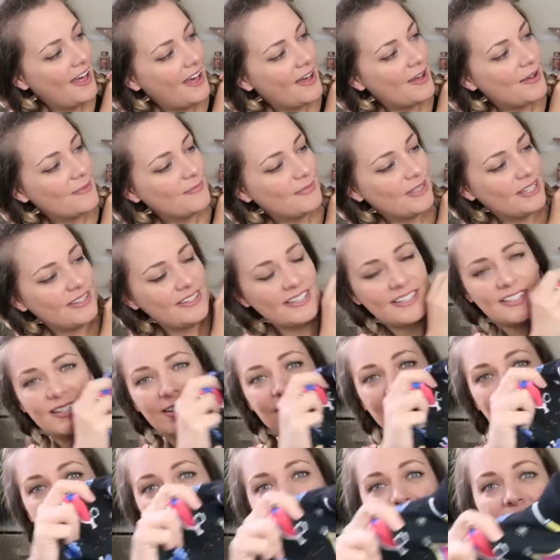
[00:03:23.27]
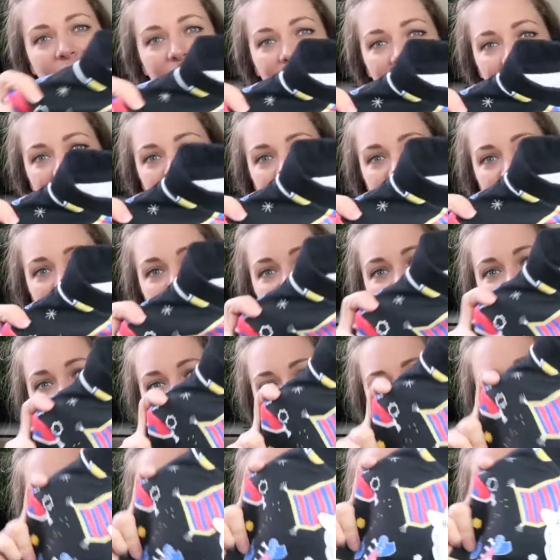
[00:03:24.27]
And this has got kind of like
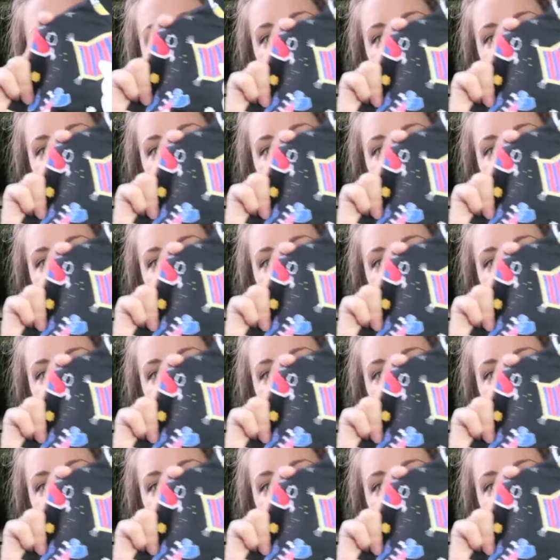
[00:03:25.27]
Aladdin's